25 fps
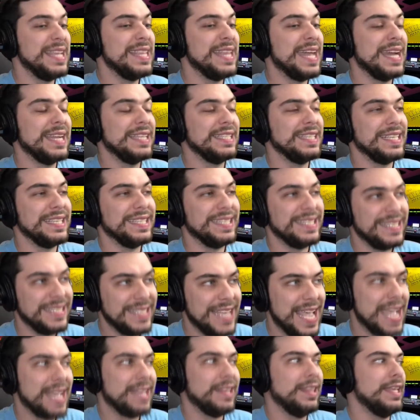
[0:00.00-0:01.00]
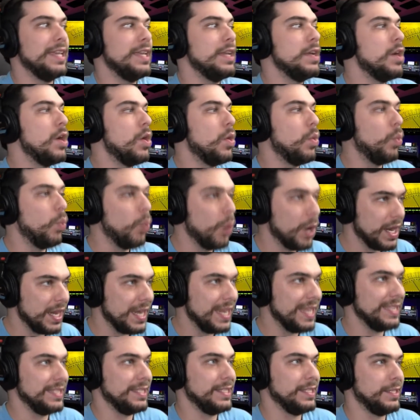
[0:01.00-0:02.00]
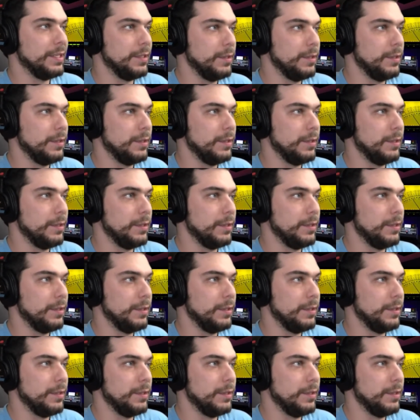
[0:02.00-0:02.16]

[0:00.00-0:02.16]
and that is exactly what it is.